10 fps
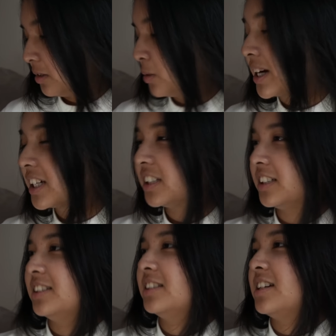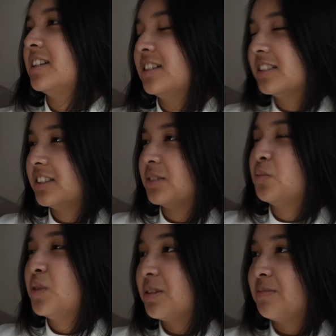question and answer
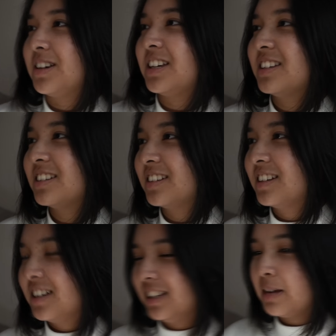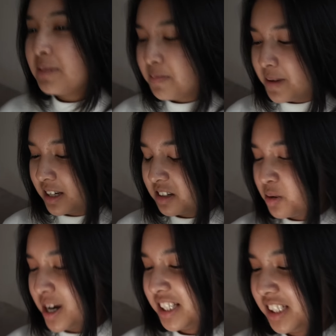with me. Let me pick a
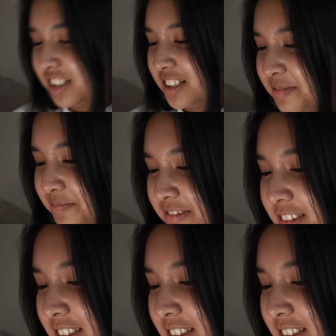question.